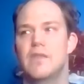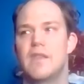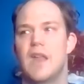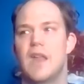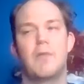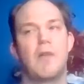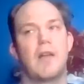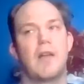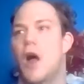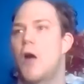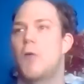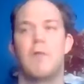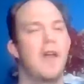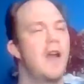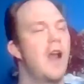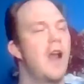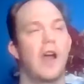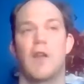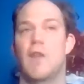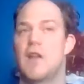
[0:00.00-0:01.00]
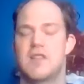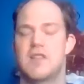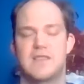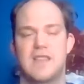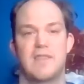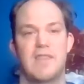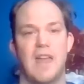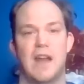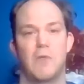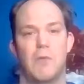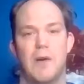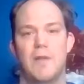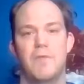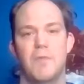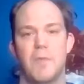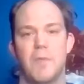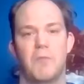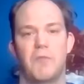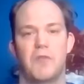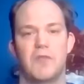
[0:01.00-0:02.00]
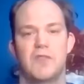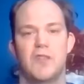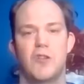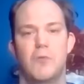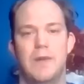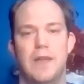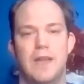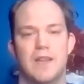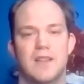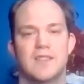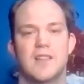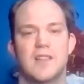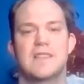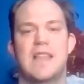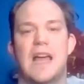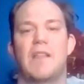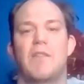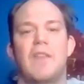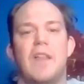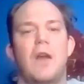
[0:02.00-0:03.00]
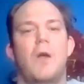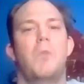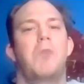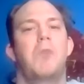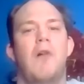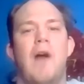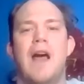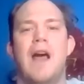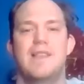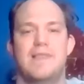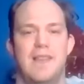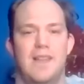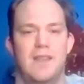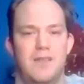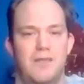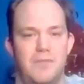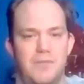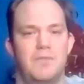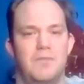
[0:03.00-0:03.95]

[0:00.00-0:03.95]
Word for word: they'd be like, oh, they're not going to let us take that away from them for two weeks, because that little present